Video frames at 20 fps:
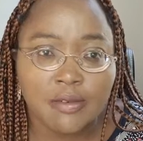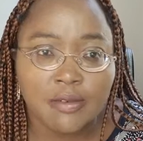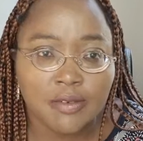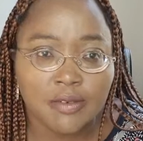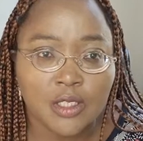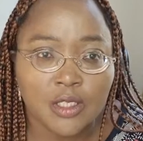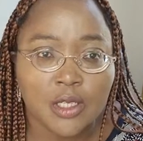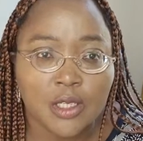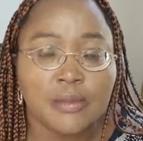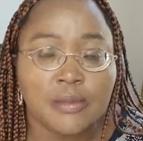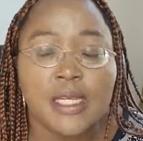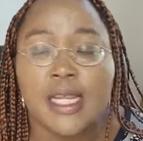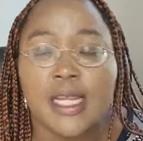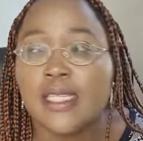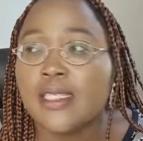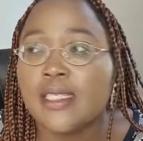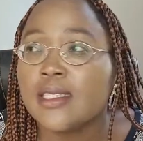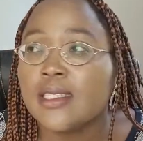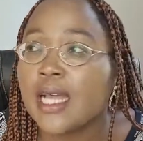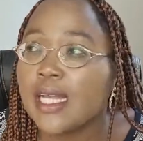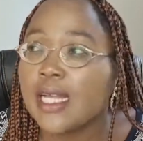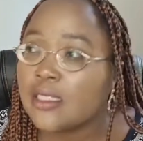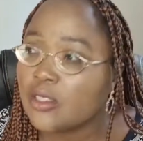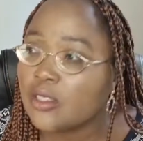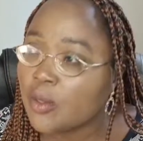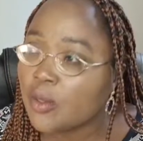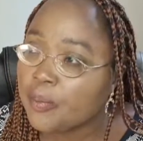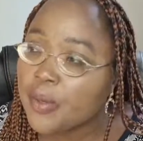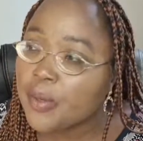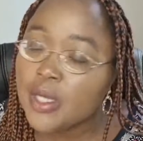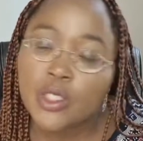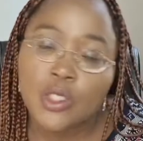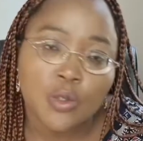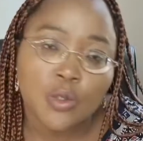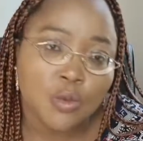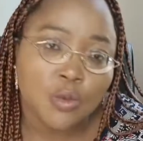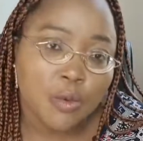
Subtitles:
for something like this, at some point you